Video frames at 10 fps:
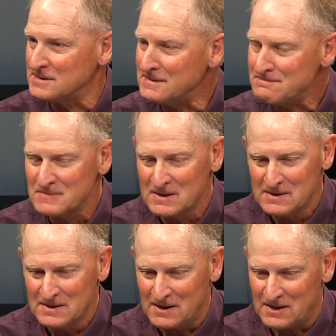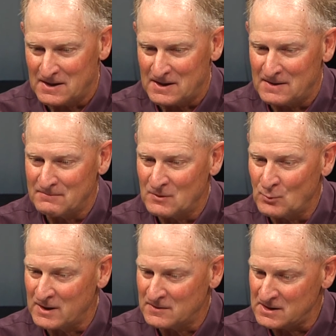dinner
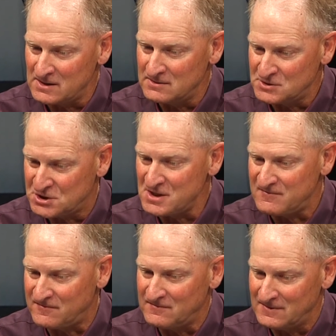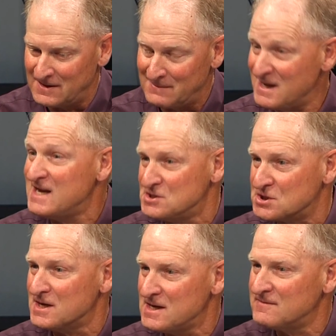where the chief
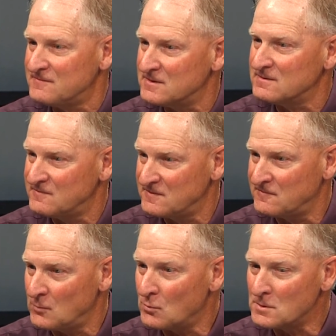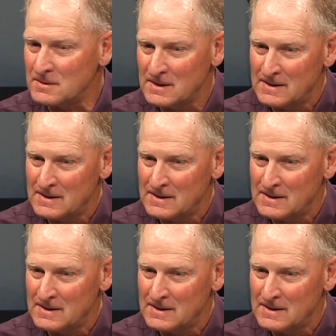engineer for Ford.